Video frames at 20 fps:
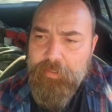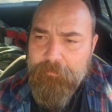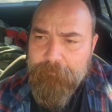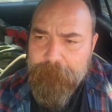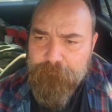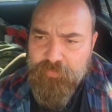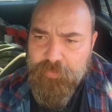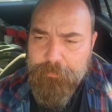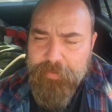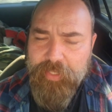
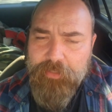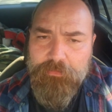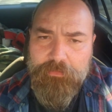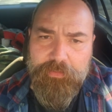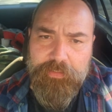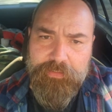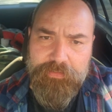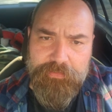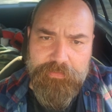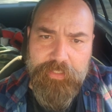the penalty
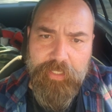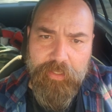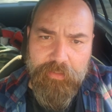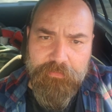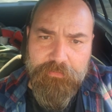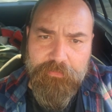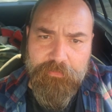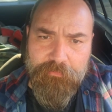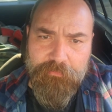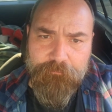is death
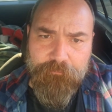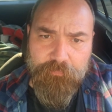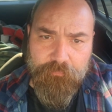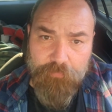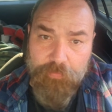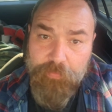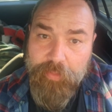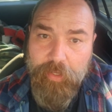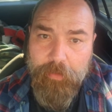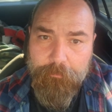for
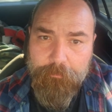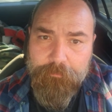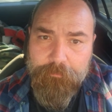them.